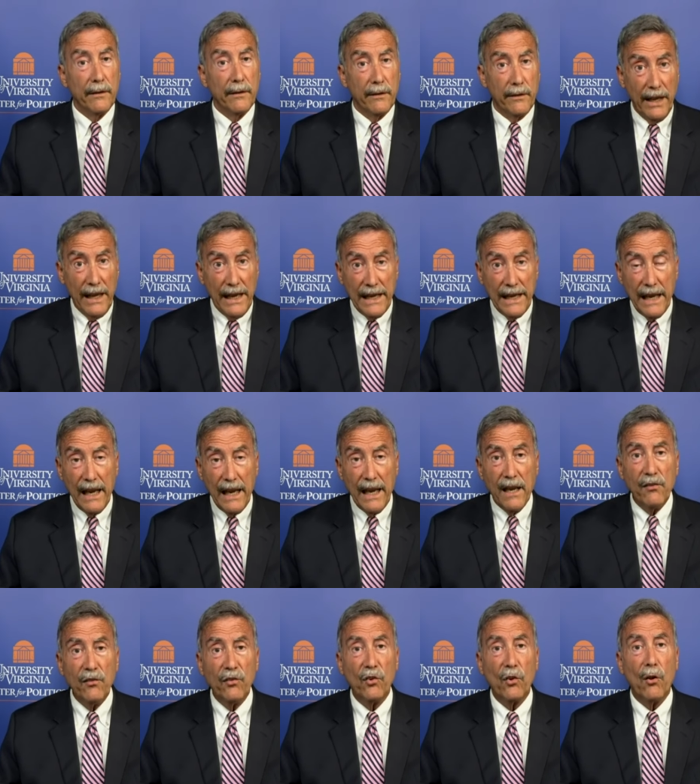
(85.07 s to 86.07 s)
They
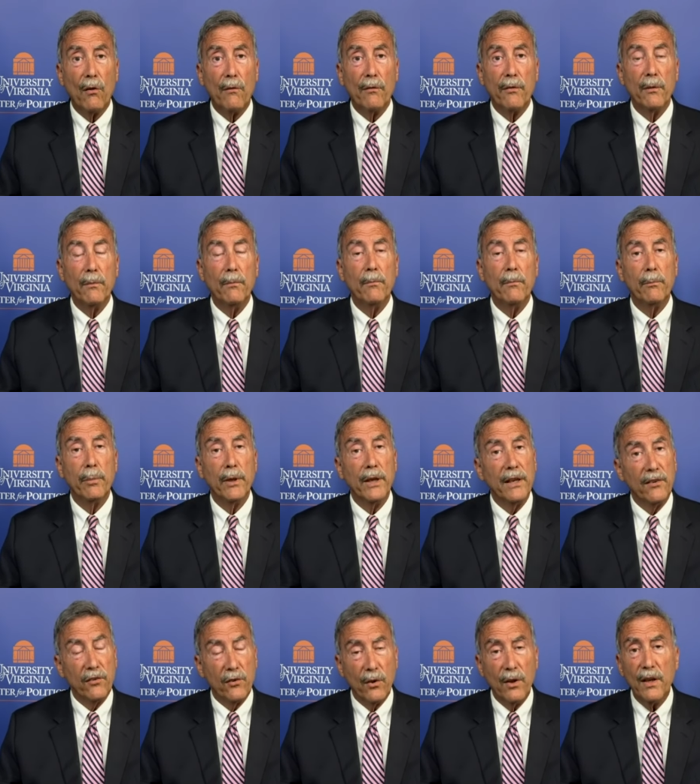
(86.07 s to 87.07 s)
can solve them, but
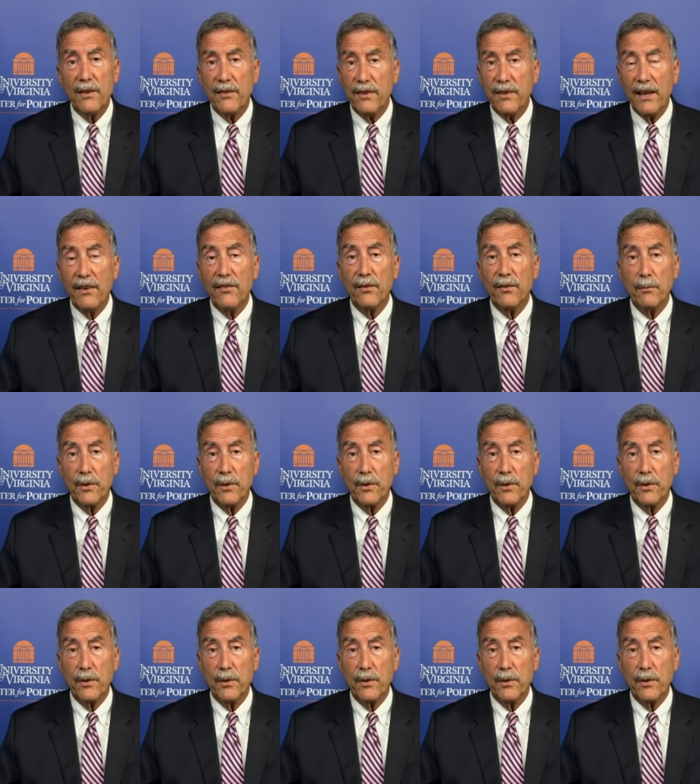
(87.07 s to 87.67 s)
it's going to take some